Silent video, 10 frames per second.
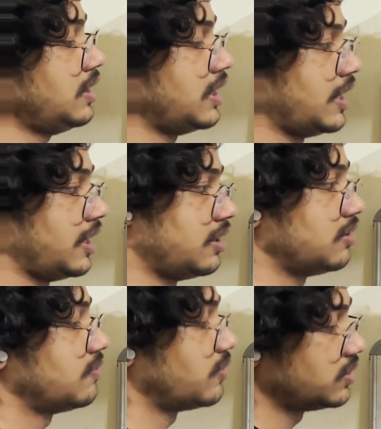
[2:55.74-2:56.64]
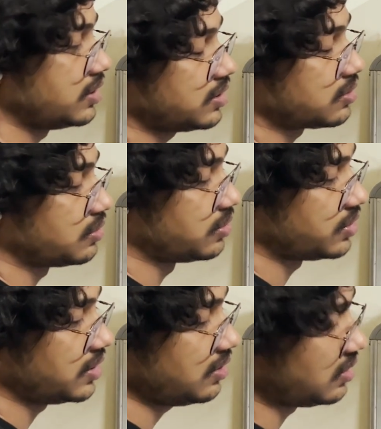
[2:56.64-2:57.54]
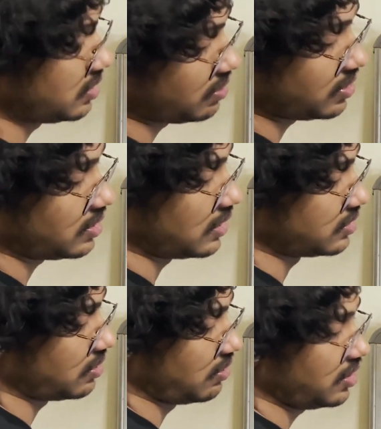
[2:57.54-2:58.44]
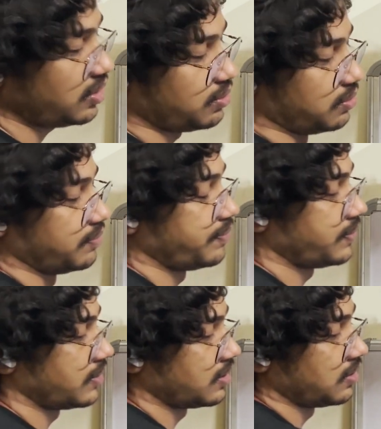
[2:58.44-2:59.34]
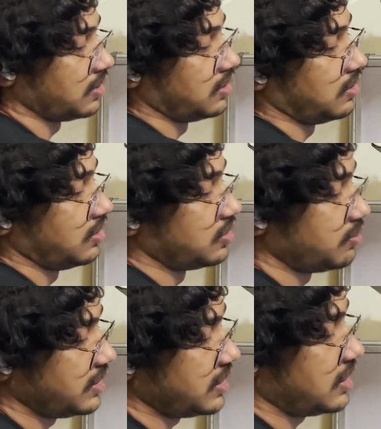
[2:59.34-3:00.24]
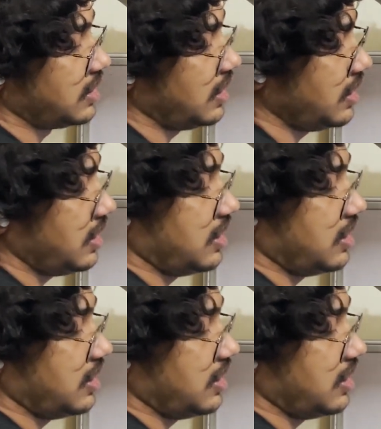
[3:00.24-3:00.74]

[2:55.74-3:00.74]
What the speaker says: And for this question, this was the answer, only 2. So basically,